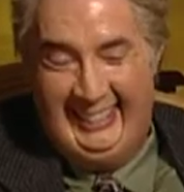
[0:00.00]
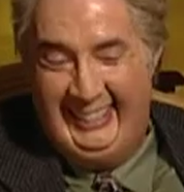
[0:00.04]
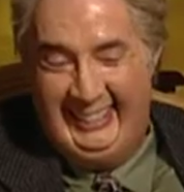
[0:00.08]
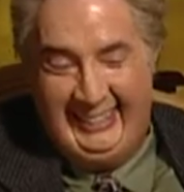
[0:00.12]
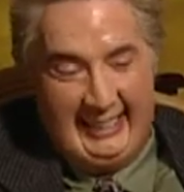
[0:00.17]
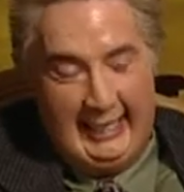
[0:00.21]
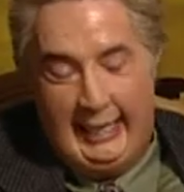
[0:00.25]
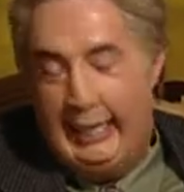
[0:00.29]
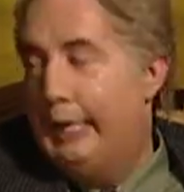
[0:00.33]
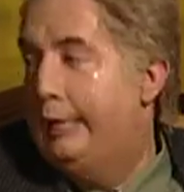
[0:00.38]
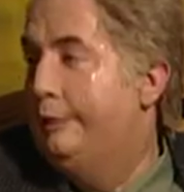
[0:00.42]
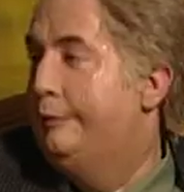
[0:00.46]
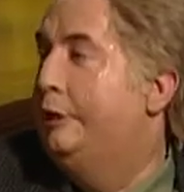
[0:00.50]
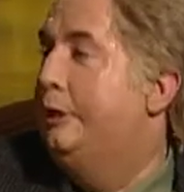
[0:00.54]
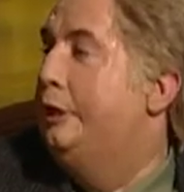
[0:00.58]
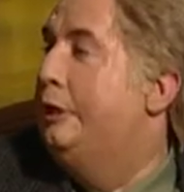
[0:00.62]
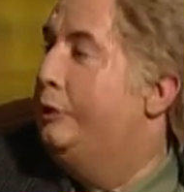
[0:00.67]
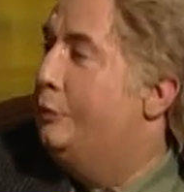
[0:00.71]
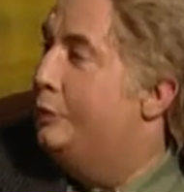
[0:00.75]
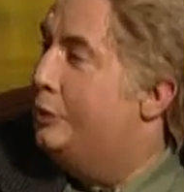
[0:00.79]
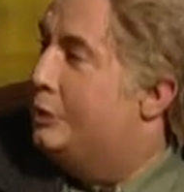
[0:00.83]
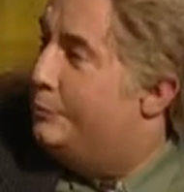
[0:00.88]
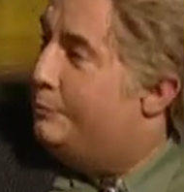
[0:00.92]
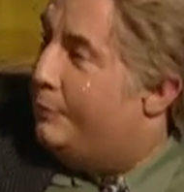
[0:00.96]
Okay,
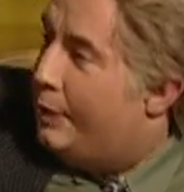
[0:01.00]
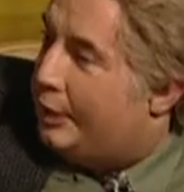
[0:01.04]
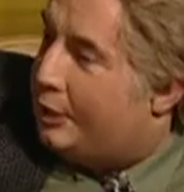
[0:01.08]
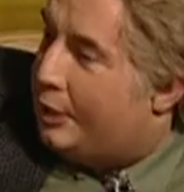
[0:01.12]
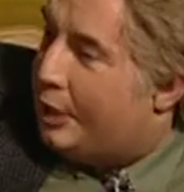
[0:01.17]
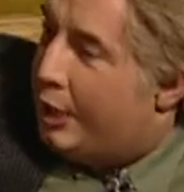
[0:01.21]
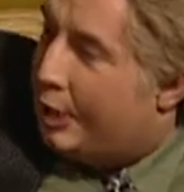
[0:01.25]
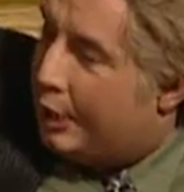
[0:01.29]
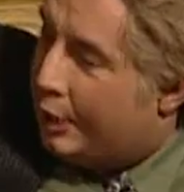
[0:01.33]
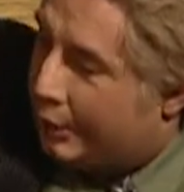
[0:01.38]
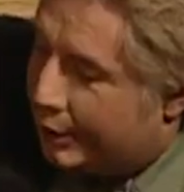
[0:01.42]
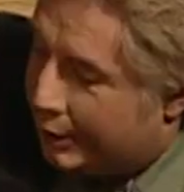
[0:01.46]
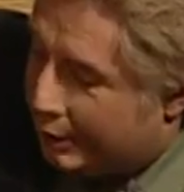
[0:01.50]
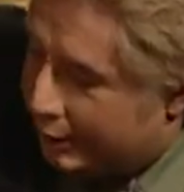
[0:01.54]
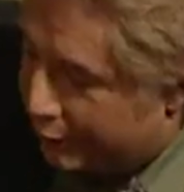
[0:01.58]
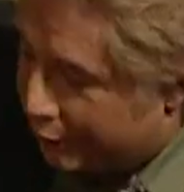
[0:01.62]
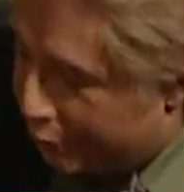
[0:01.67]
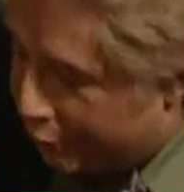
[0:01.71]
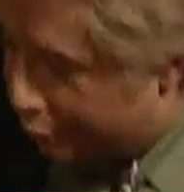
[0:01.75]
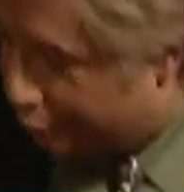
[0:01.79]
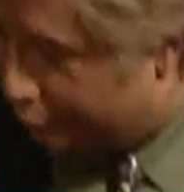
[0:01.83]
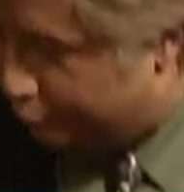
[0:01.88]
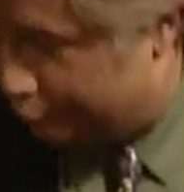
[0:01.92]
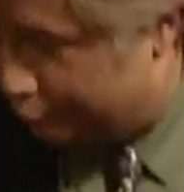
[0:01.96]
where's my car? I gotta go.